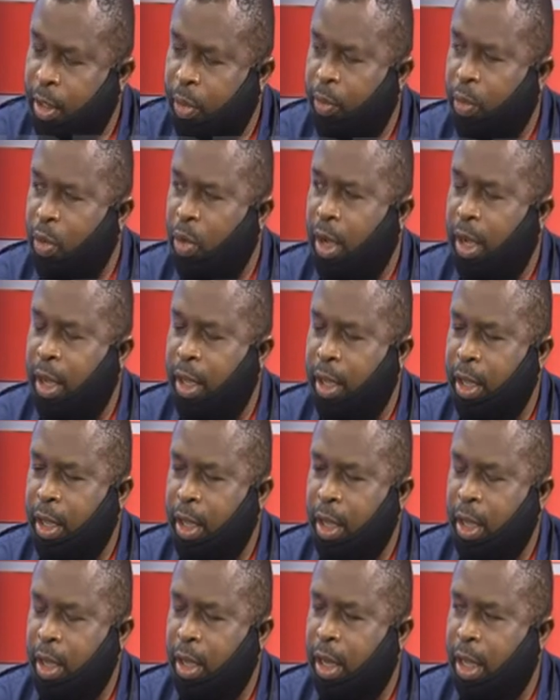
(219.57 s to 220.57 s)
If you are
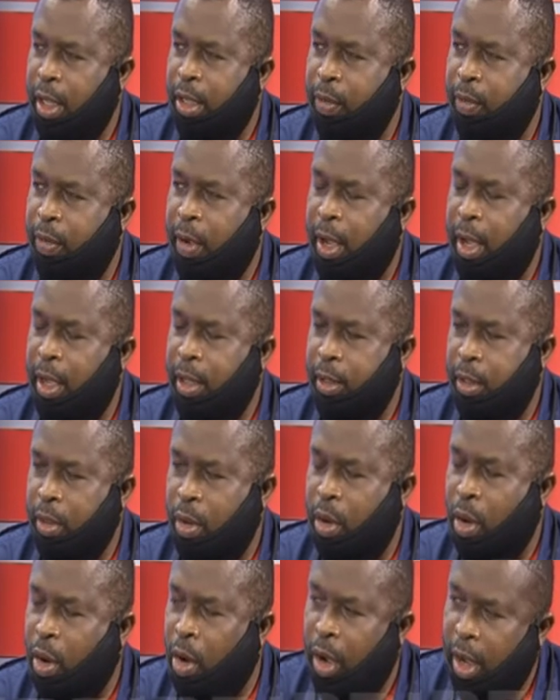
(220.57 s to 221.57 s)
classified as
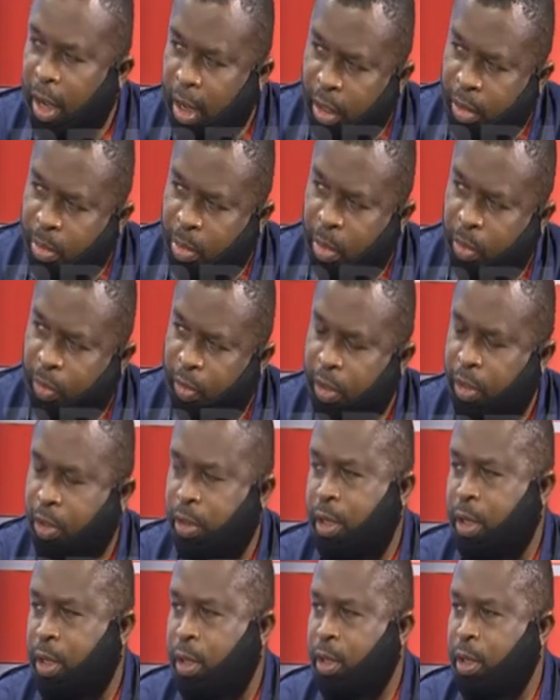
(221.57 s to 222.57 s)
core health
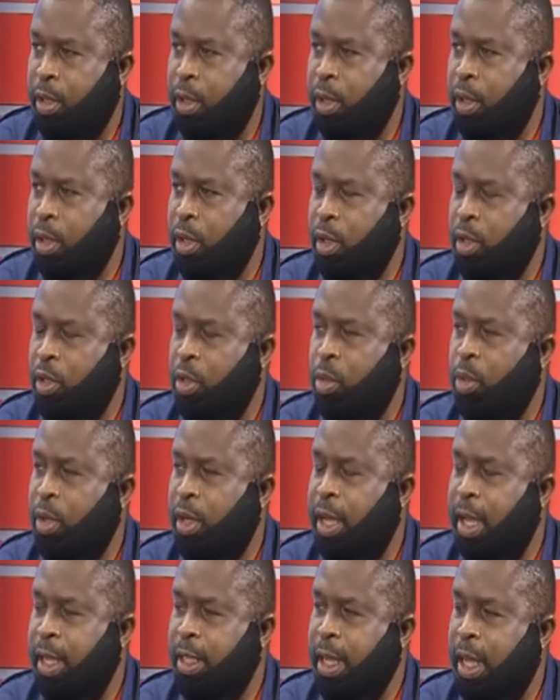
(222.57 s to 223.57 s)
professional, you will
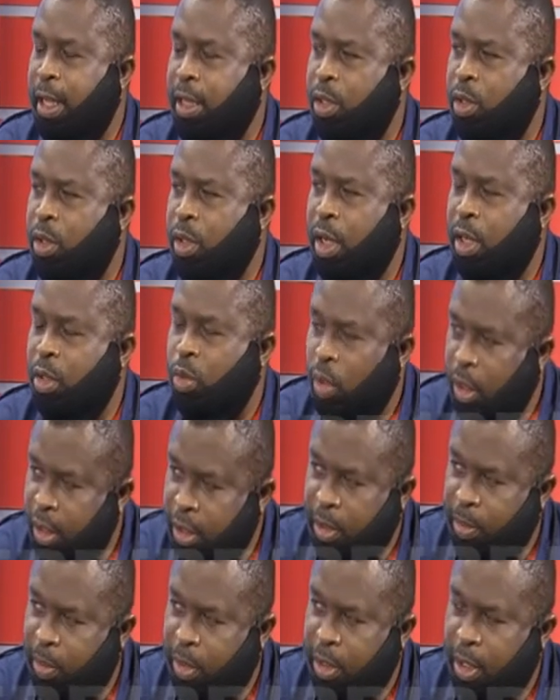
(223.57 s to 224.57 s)
get additional
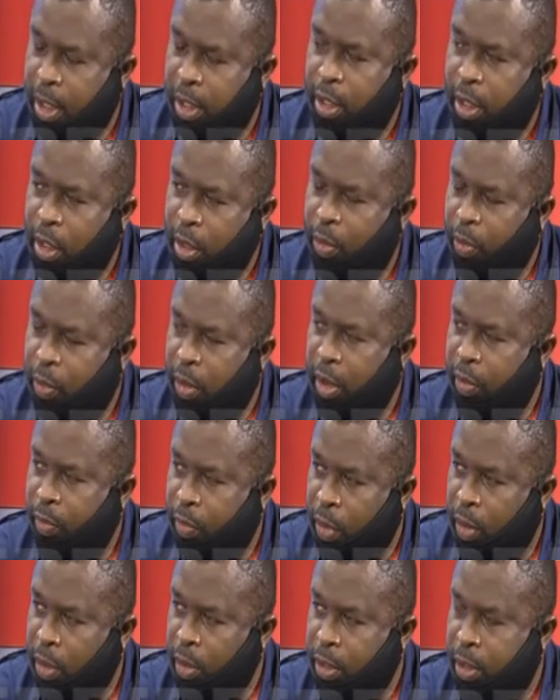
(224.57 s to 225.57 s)
20% if you are a
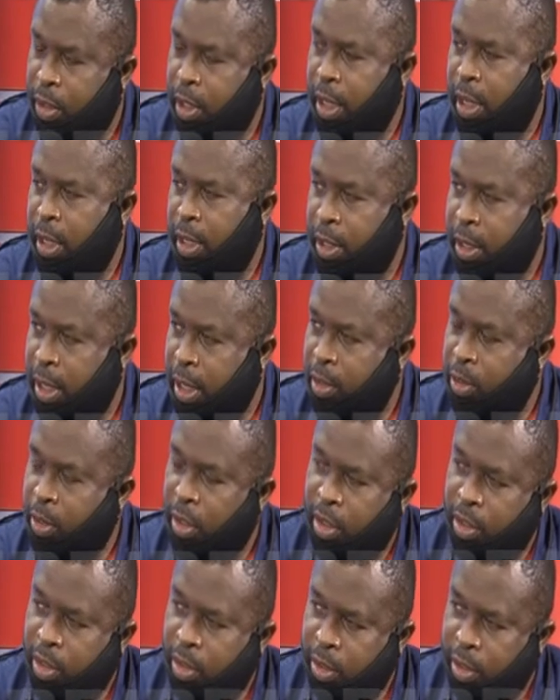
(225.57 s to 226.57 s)
volunteer in the
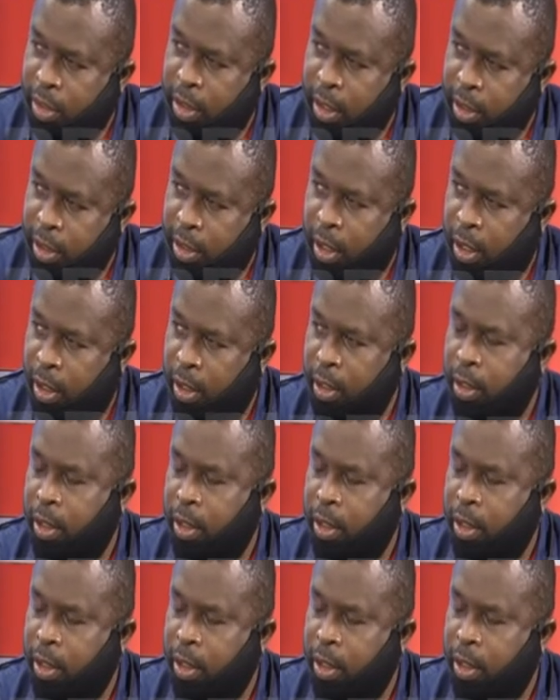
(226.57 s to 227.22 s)
isolation center.